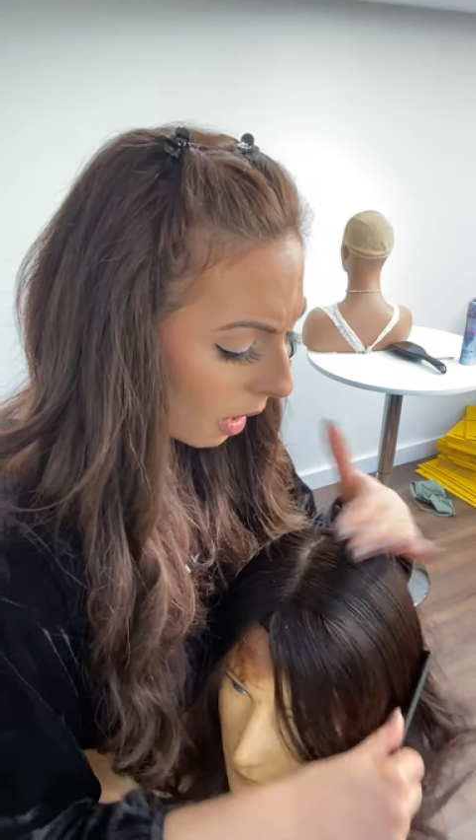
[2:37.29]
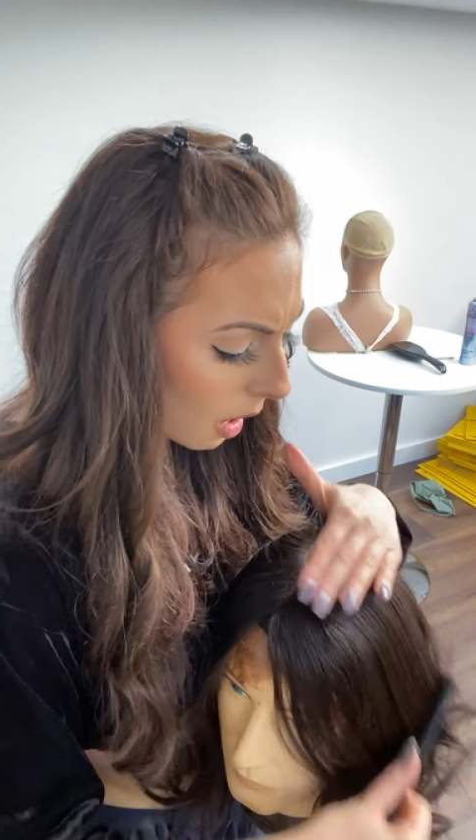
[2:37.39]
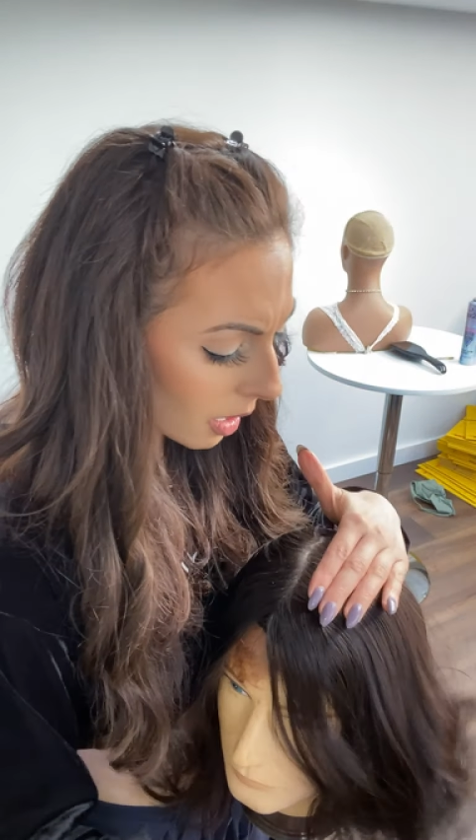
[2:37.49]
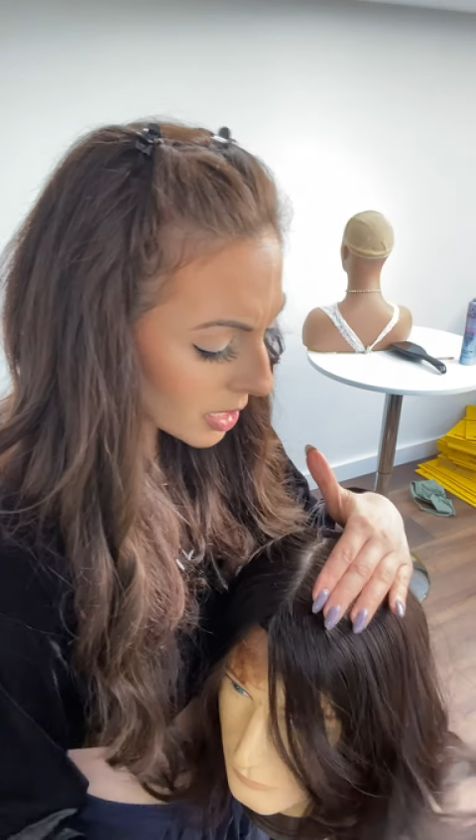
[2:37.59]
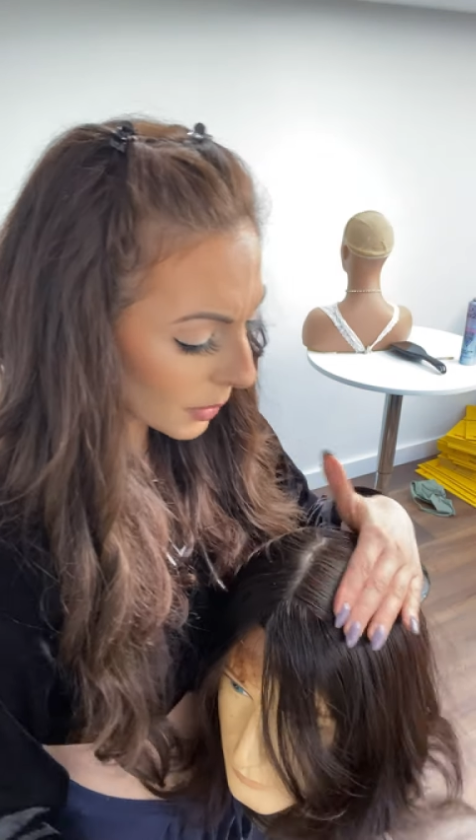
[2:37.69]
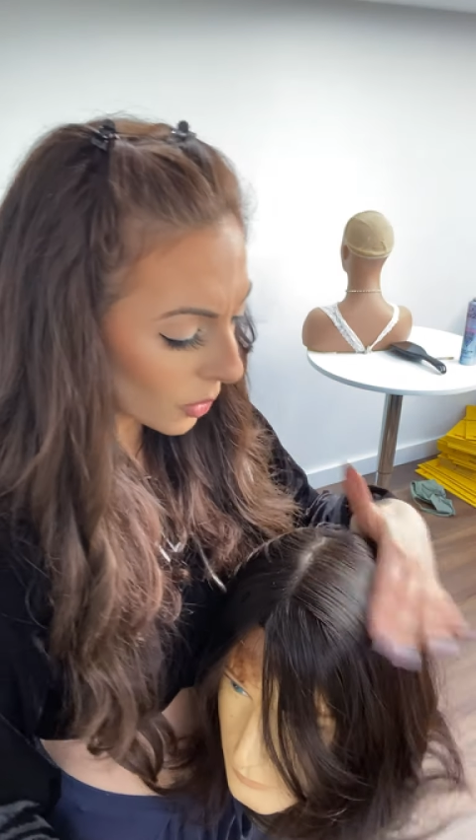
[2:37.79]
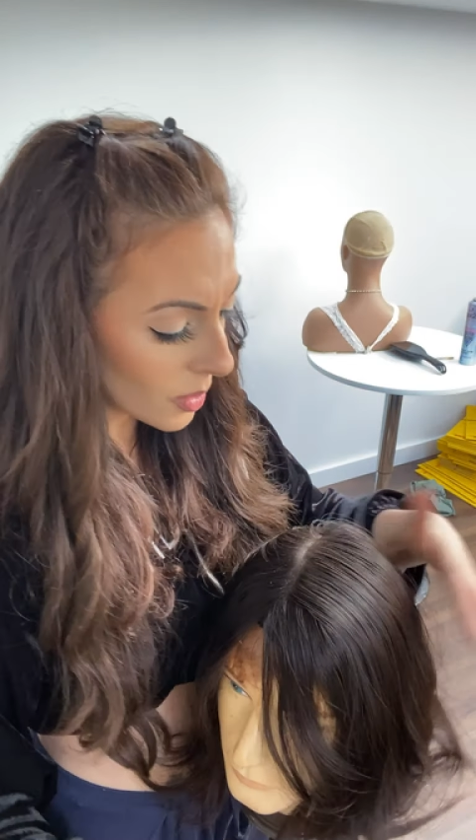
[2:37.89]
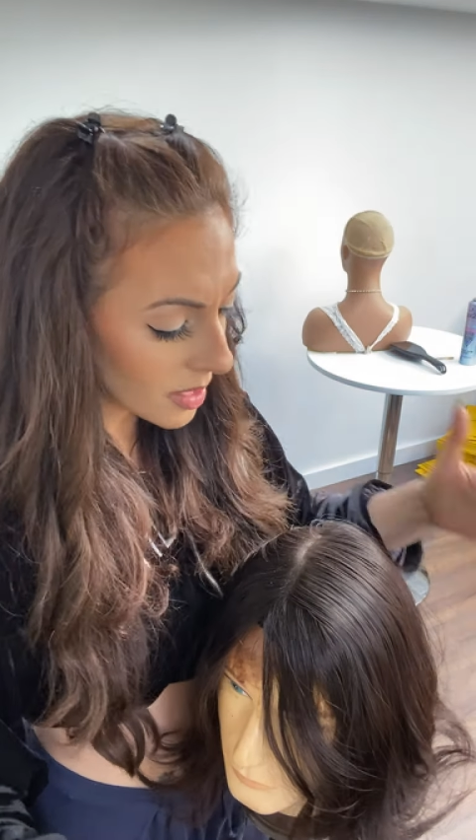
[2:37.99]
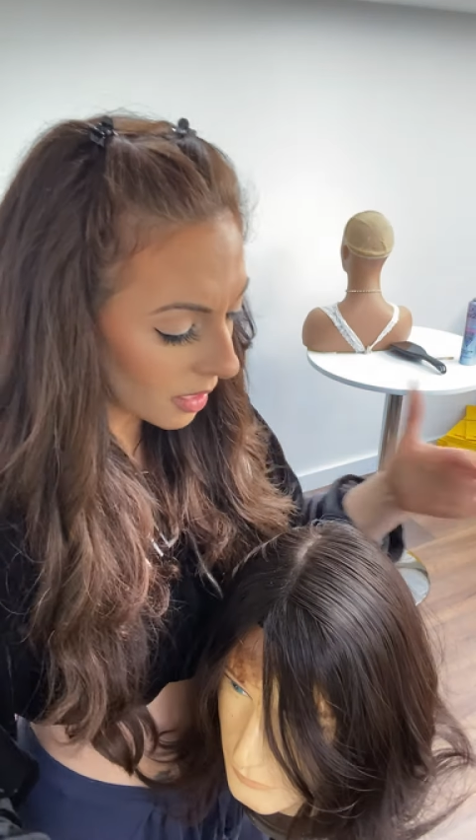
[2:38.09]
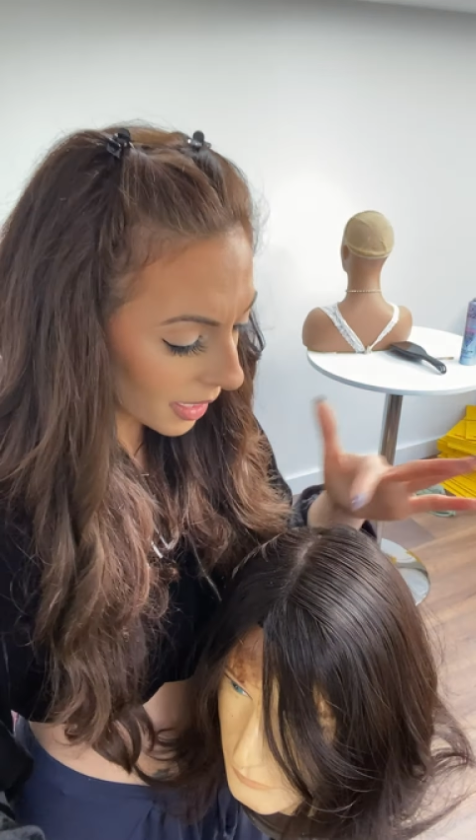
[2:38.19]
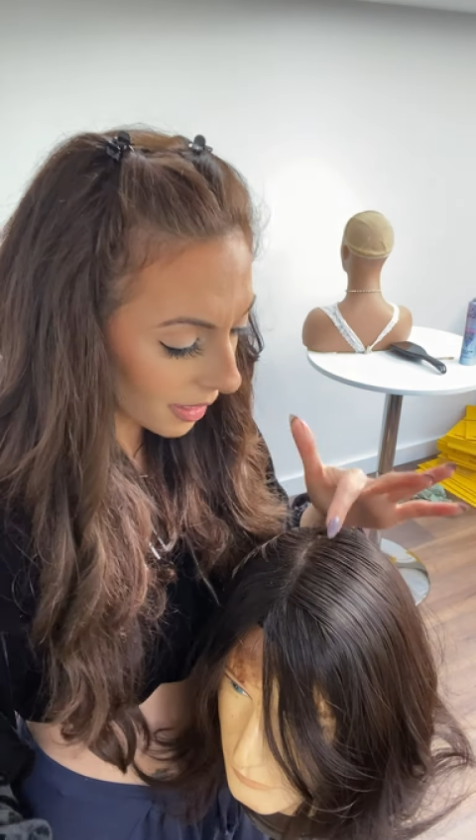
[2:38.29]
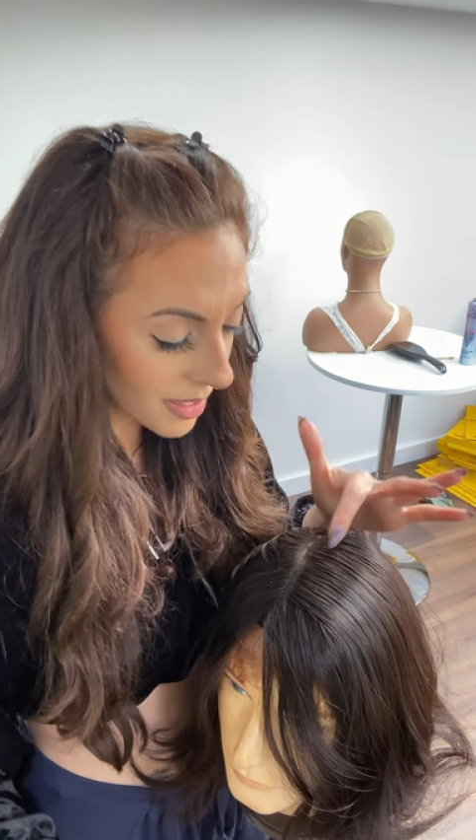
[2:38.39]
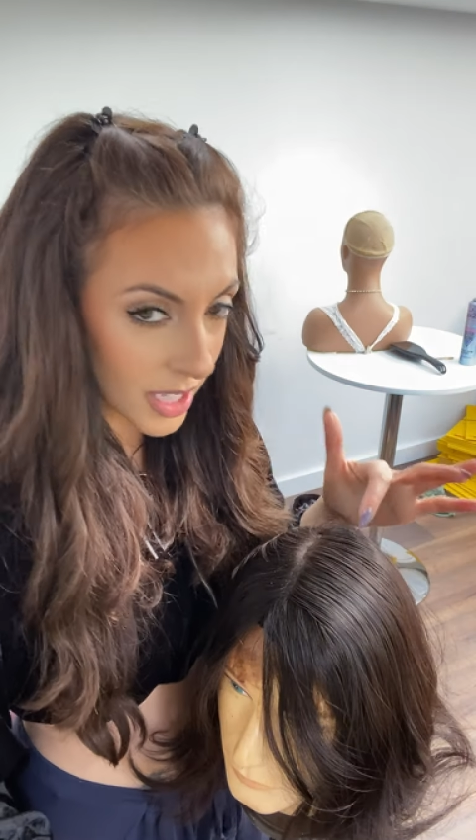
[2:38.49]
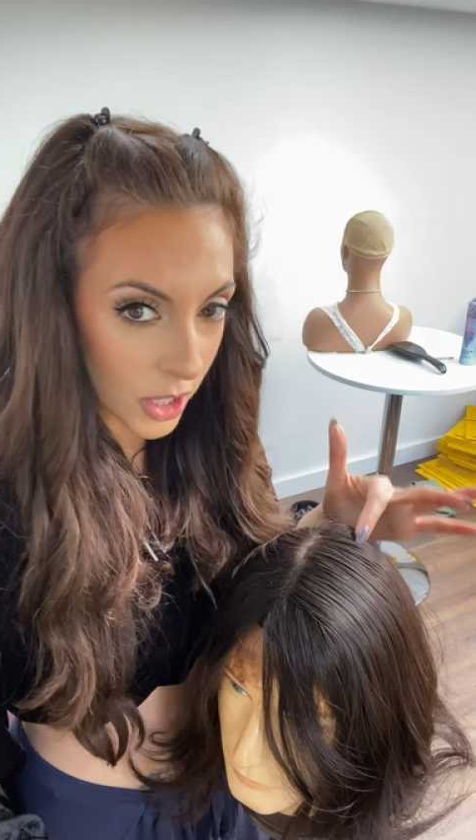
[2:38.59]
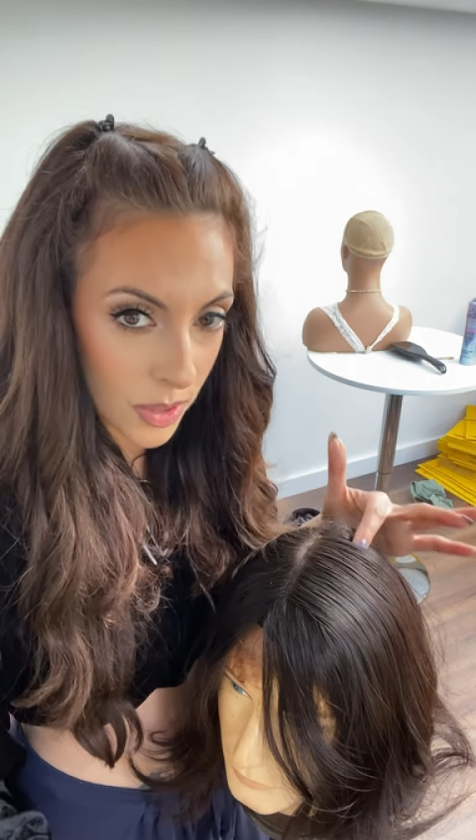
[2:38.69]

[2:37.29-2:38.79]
hard because like I said,